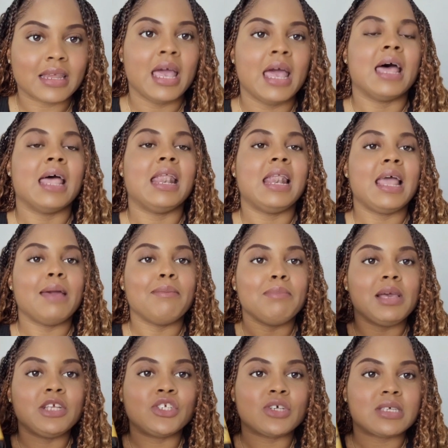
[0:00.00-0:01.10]
let me
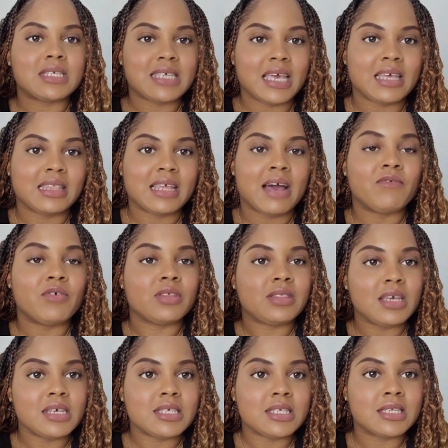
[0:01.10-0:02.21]
just say that for
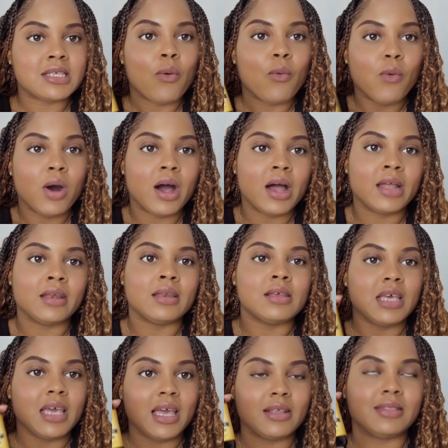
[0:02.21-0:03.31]
this one,
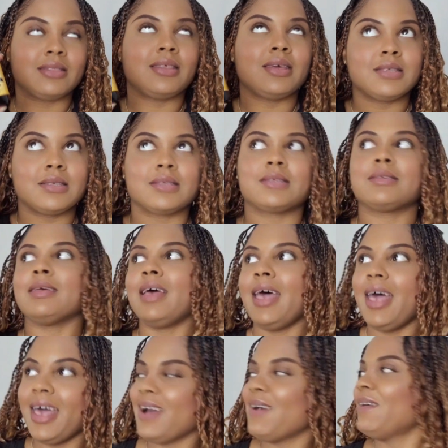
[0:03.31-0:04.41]
this,
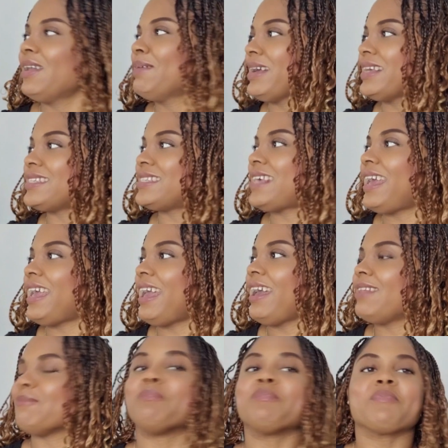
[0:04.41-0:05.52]
ah, what am I
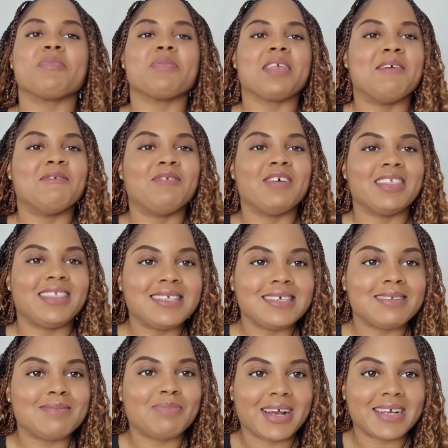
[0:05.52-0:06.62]
saying? For this
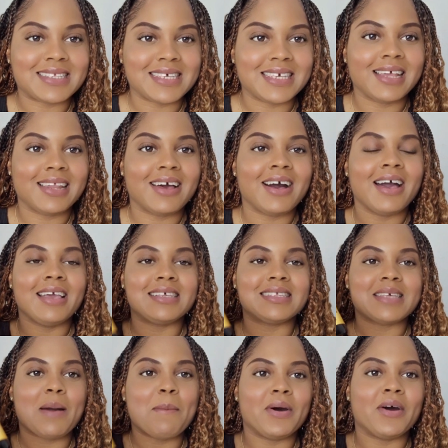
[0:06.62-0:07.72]
in particular is
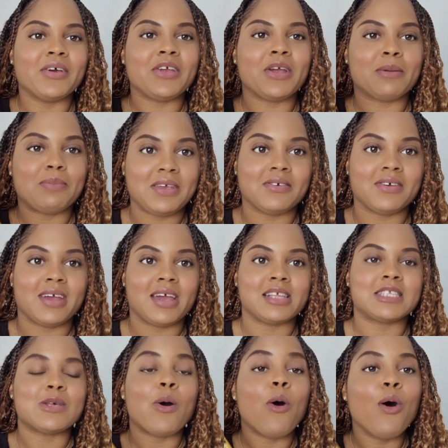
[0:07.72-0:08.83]
about your period.
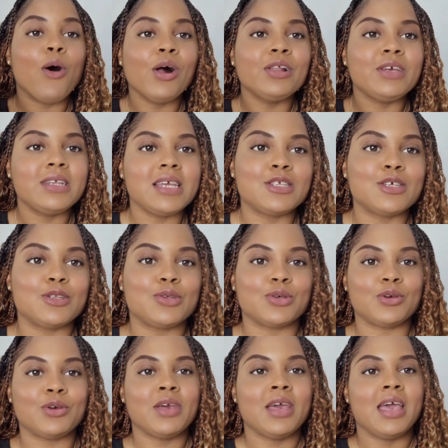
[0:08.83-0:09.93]
So all you need to
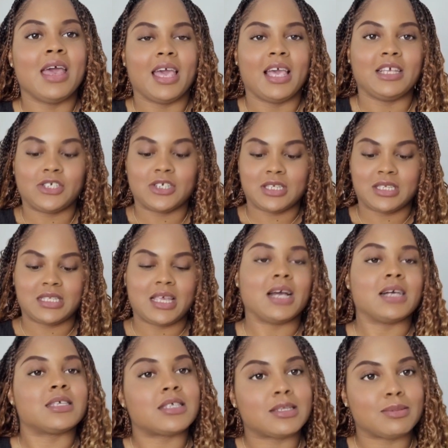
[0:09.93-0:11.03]
do is just take a
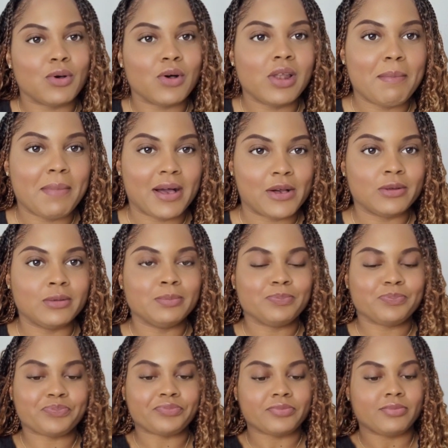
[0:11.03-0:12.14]
small amount
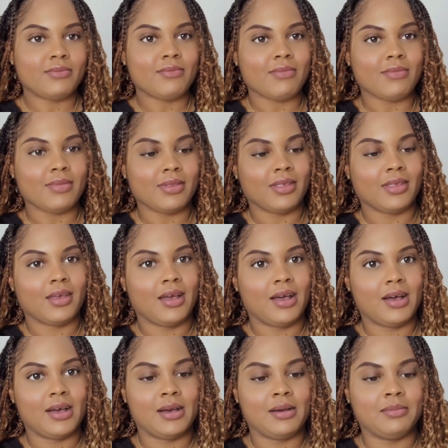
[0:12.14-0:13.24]

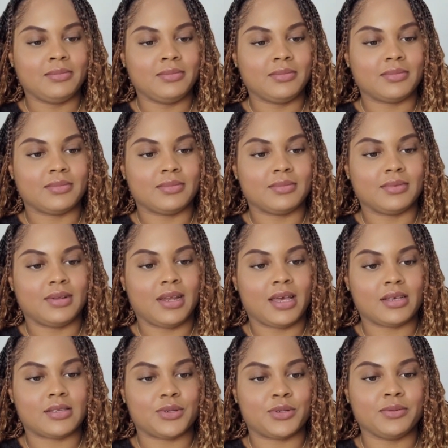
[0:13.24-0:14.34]
um like
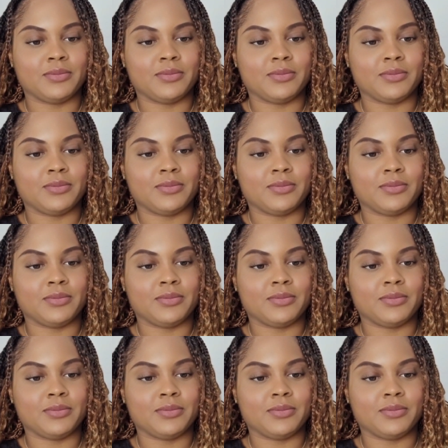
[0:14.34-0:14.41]
so